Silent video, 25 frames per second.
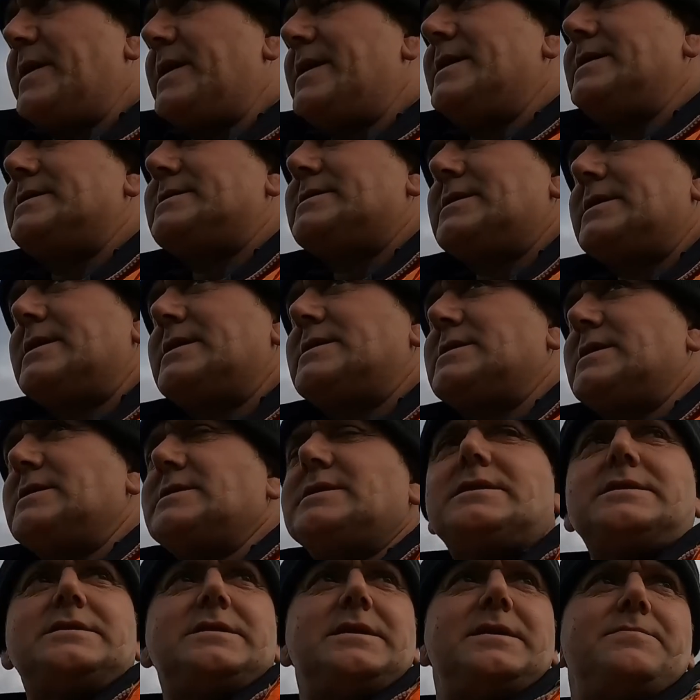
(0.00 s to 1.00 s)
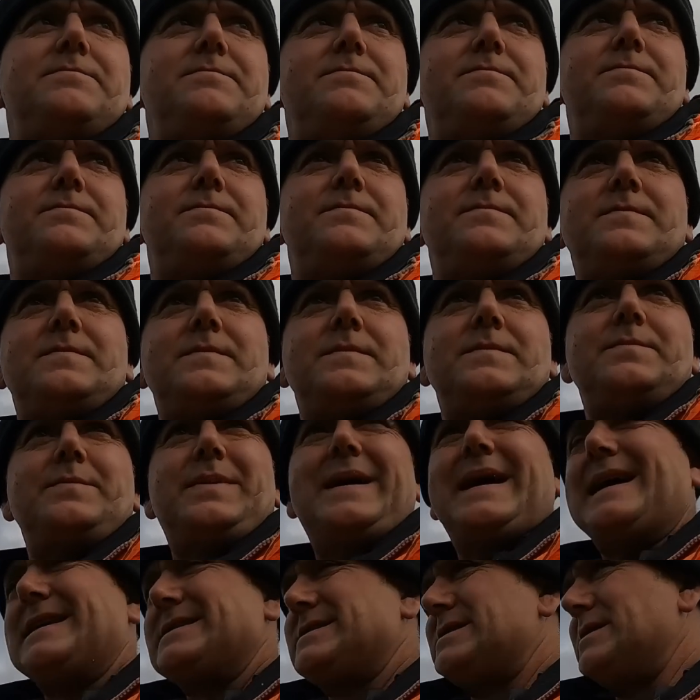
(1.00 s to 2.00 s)
been into this. Is it Tim
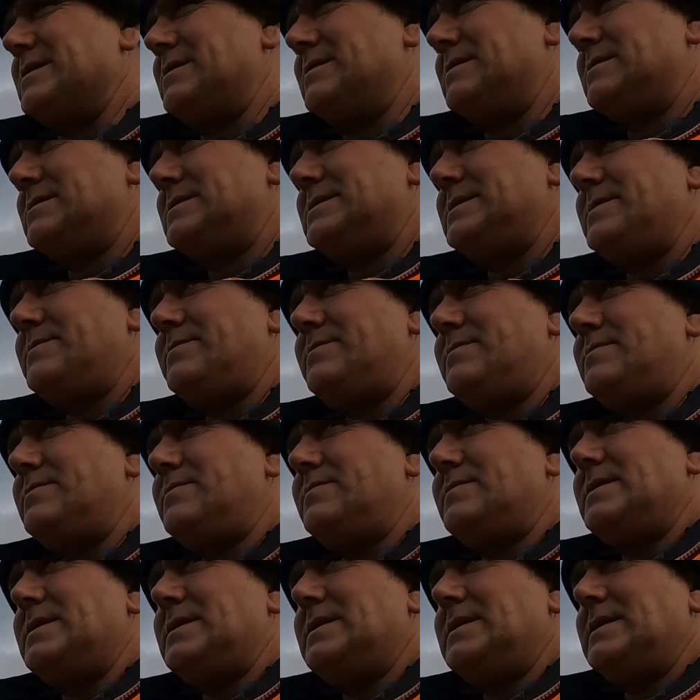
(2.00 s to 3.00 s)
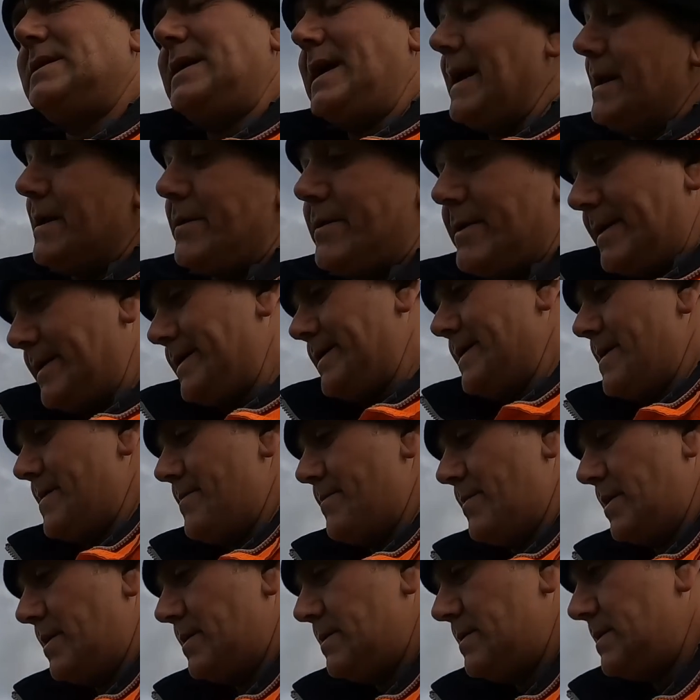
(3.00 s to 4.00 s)
Parton? Tim. Anyway,
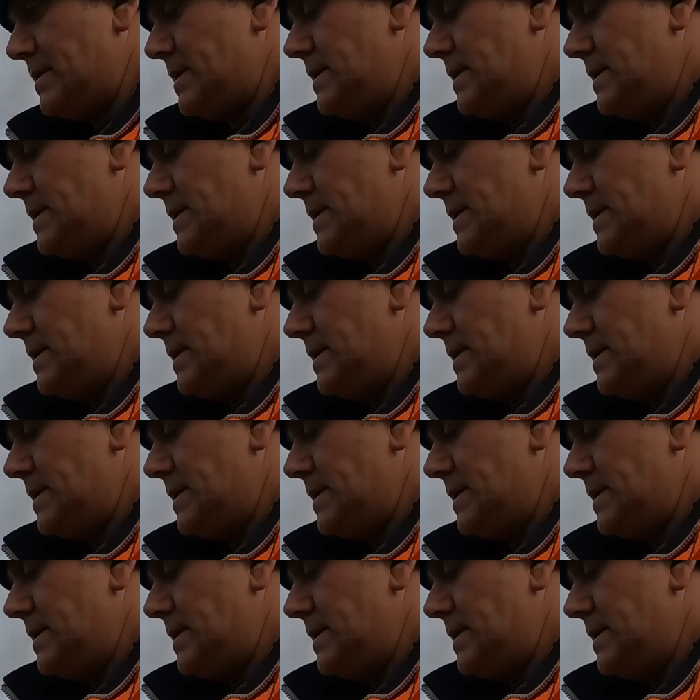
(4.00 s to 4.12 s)
him.